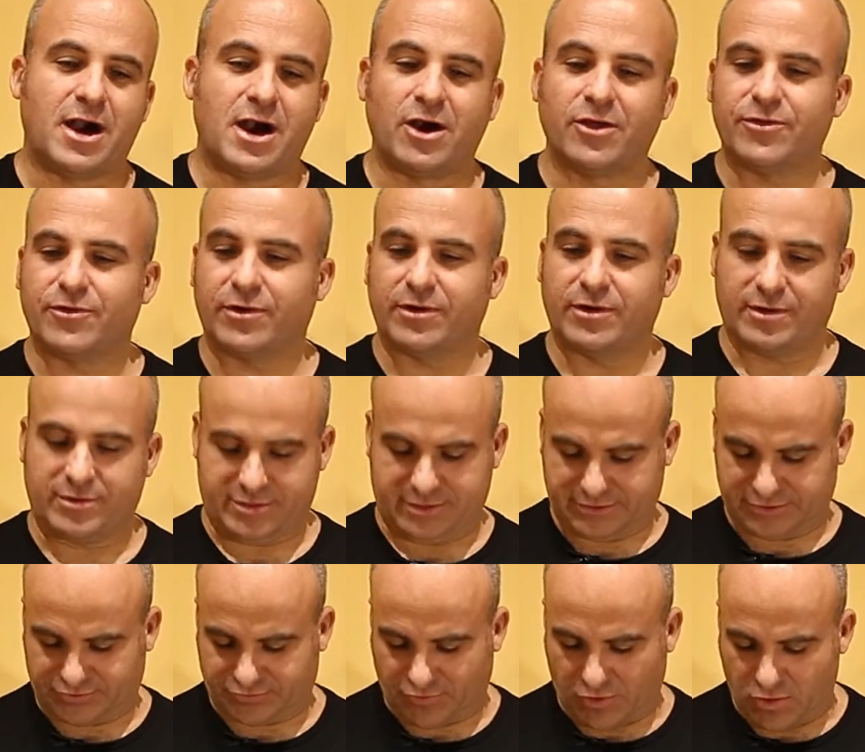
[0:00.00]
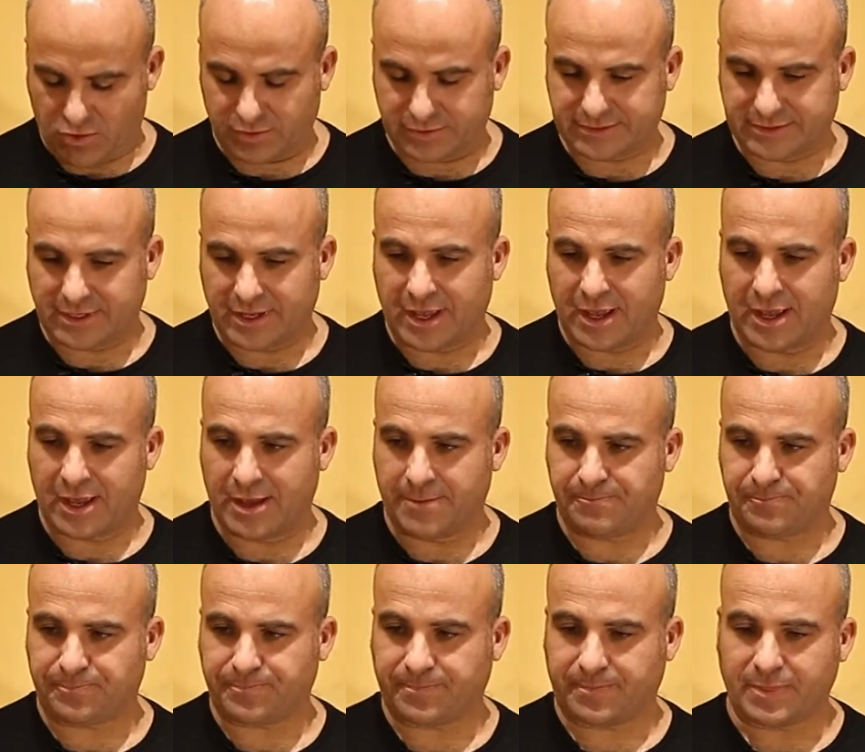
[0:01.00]
other strokes.
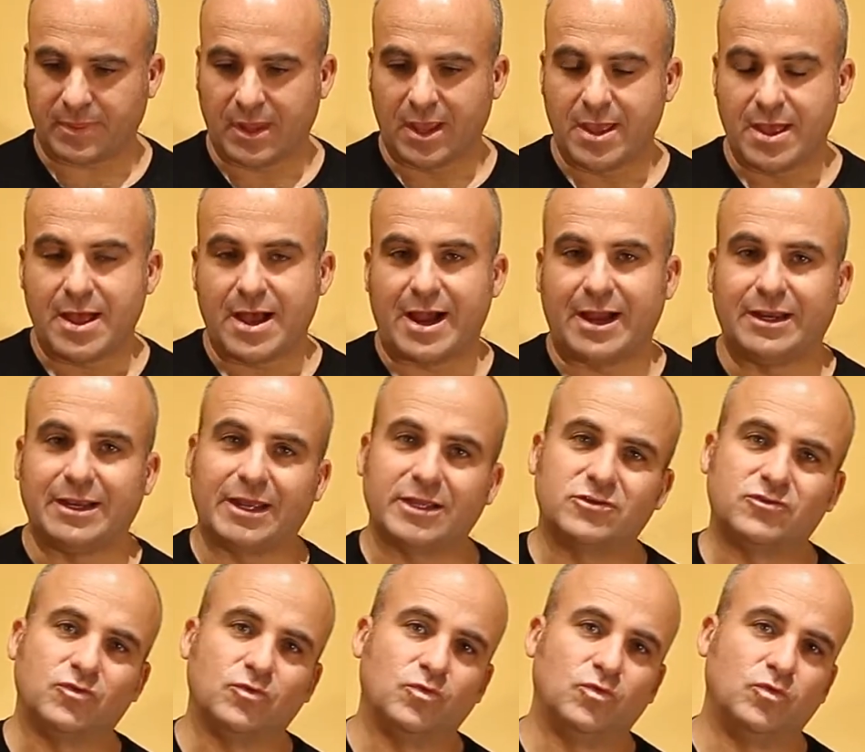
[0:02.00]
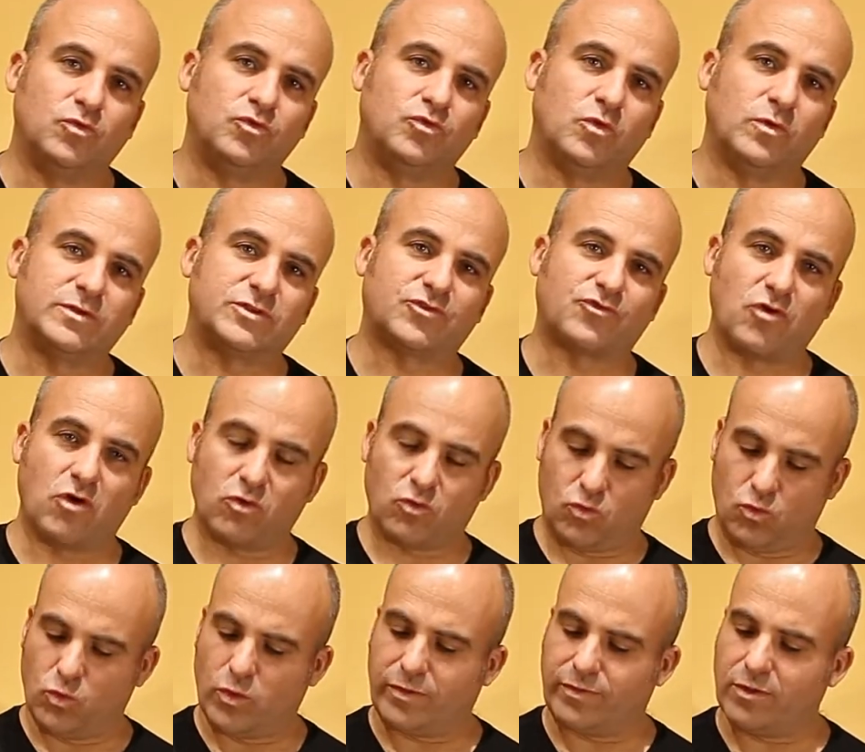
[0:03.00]
I like to do a
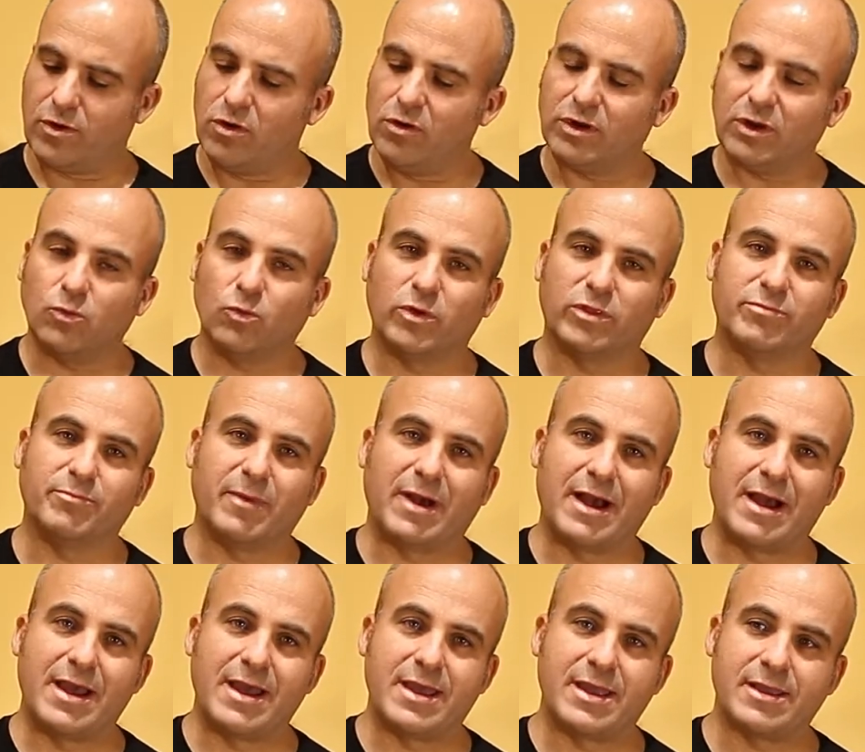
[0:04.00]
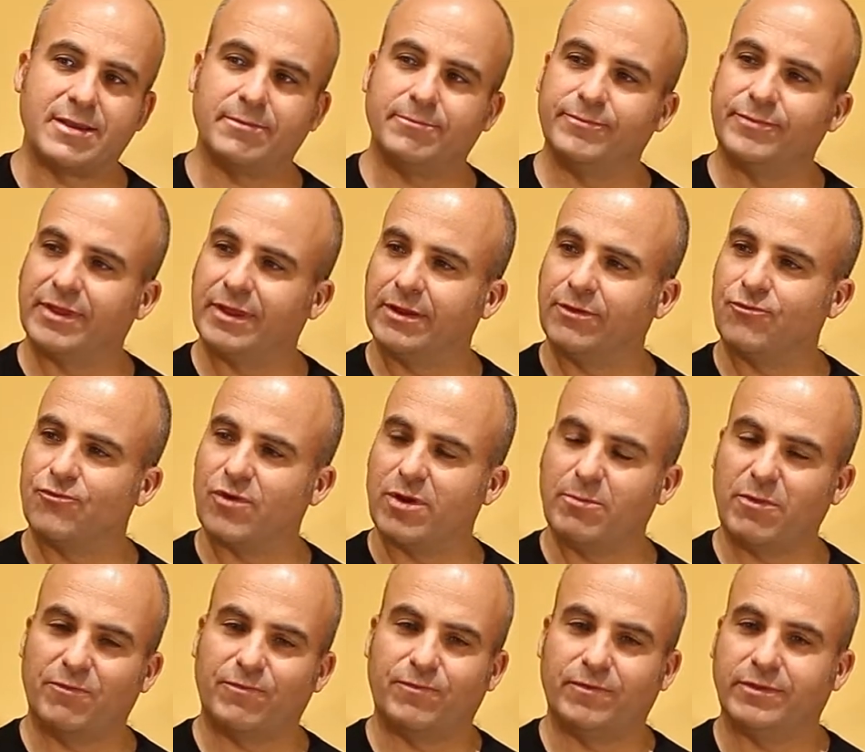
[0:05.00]
stroke with only with the
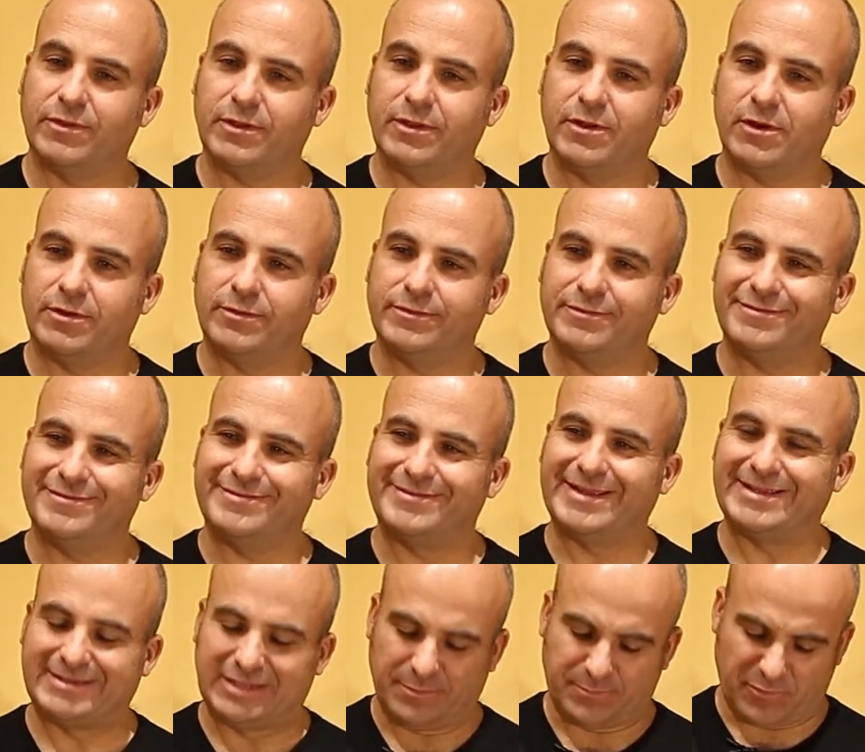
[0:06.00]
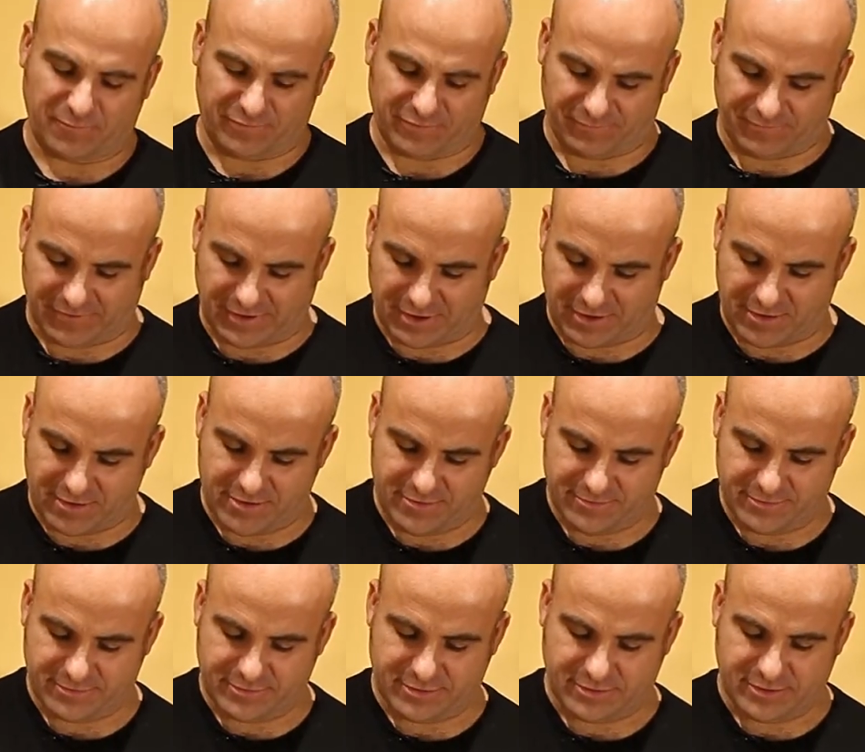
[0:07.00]
rim of the tip of the finger.
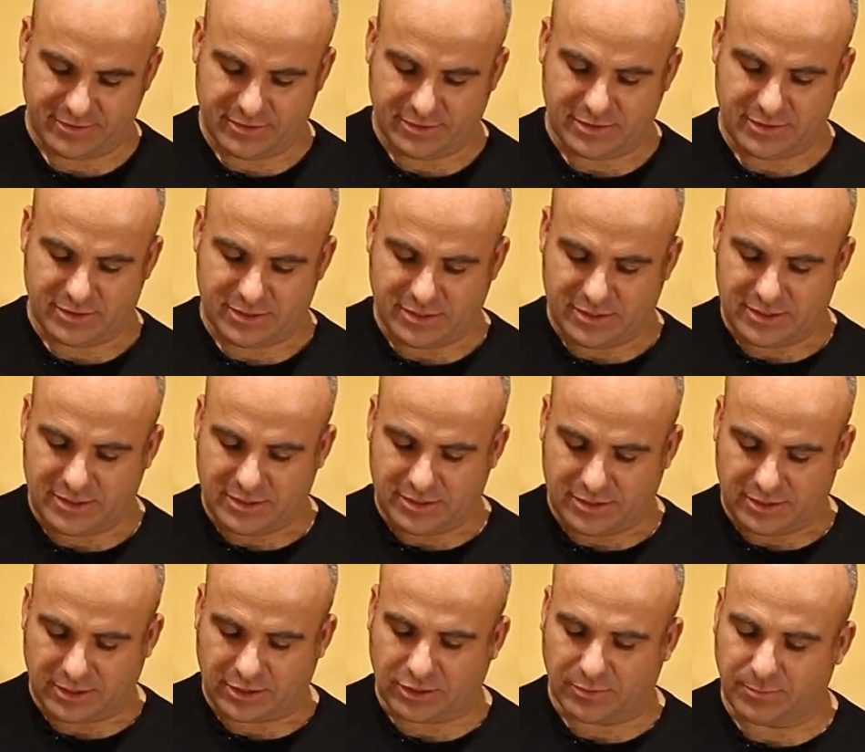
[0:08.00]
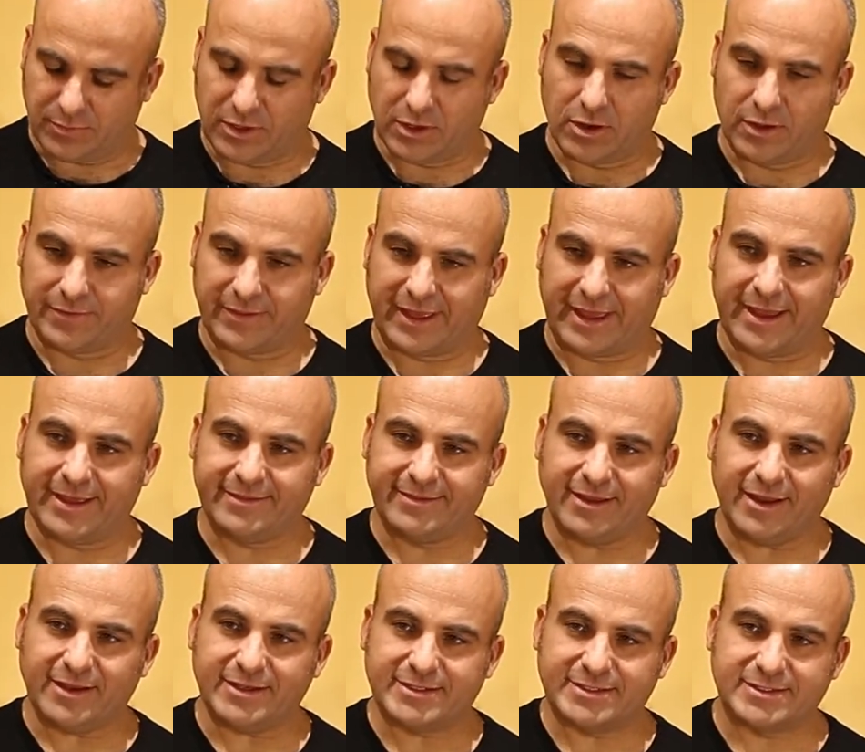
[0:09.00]
It can be on the
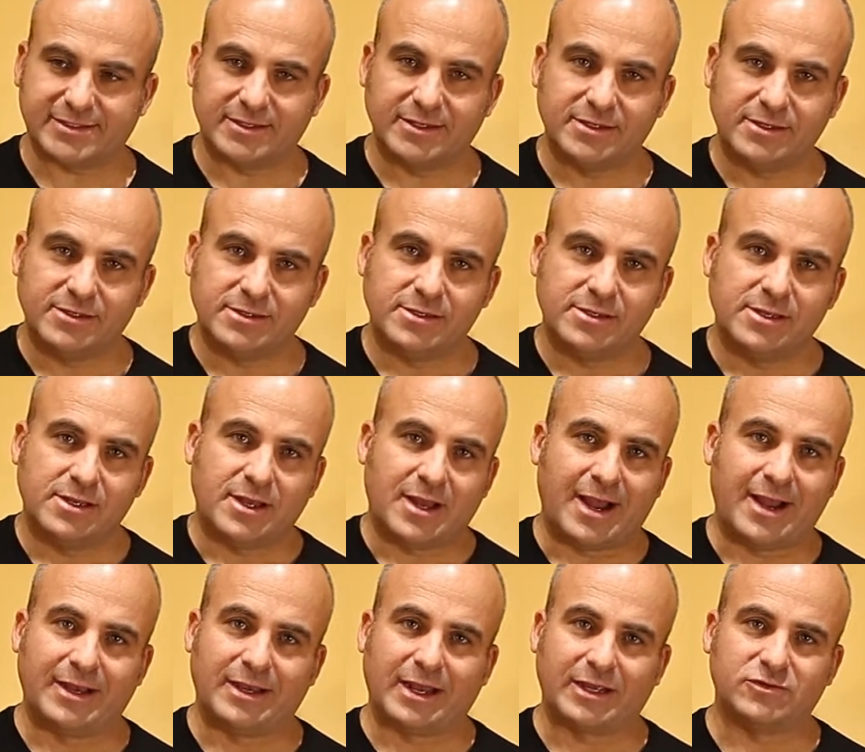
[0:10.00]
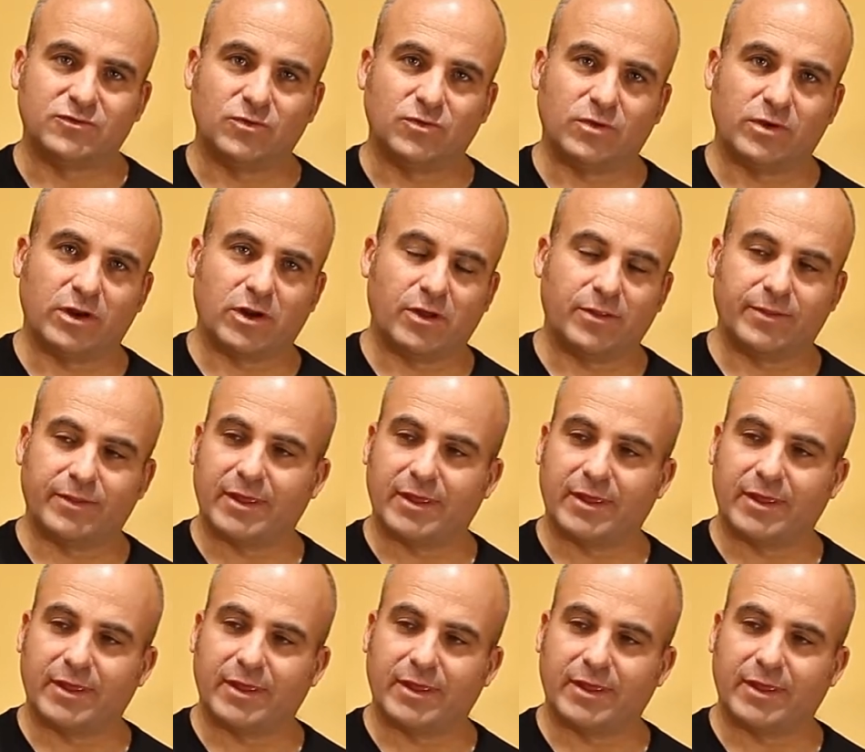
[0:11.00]
index. I like to do it on